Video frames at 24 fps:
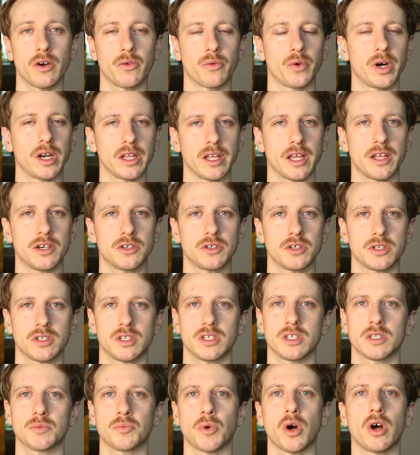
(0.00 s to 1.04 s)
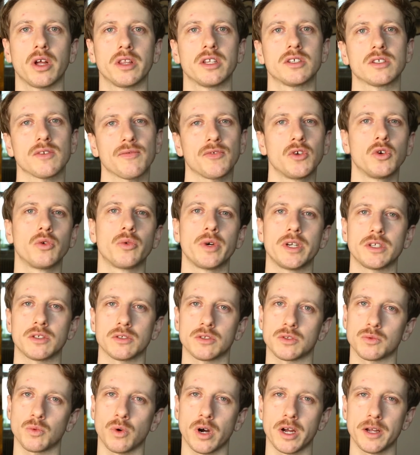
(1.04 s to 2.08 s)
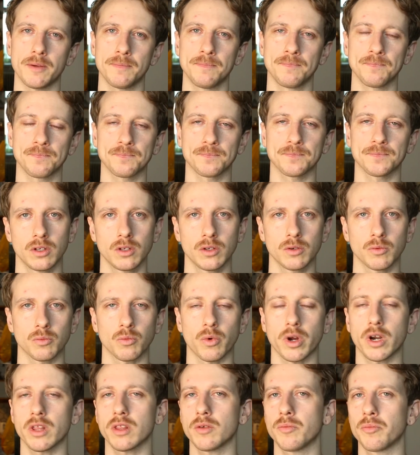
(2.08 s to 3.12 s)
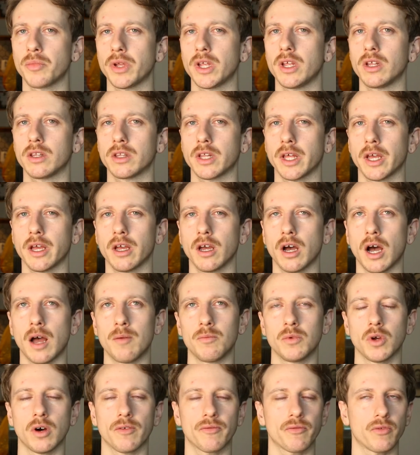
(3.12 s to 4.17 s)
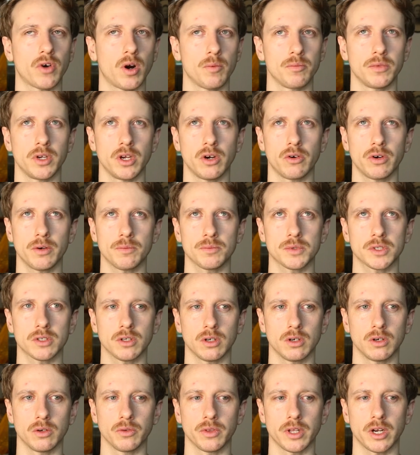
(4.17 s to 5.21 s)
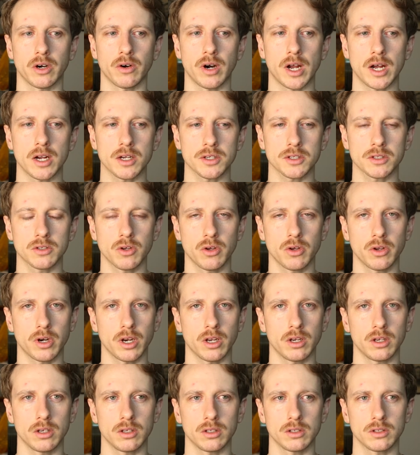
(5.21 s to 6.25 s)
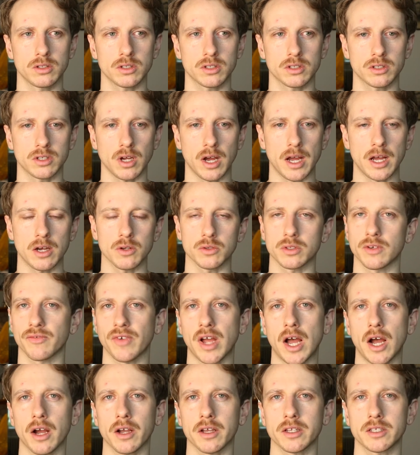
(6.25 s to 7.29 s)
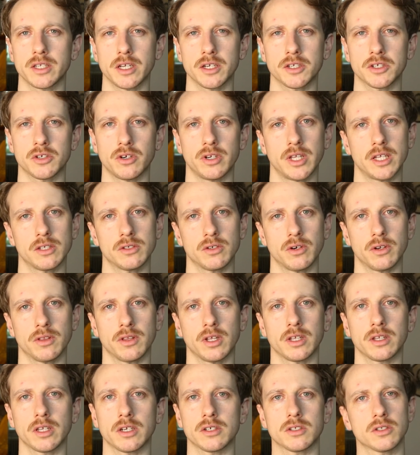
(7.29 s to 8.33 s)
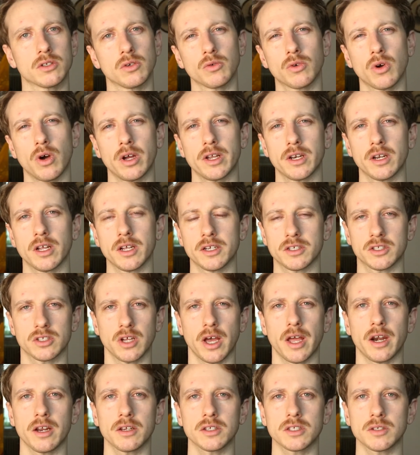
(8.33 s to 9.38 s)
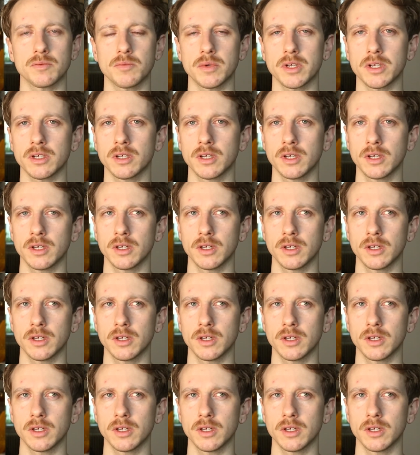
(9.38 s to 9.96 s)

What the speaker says: it a really interesting spot, and there's a few reasons why. One of them being that I'm not from Europe, so there are certain styles of architecture and that sort of thing that are still quite exciting to me.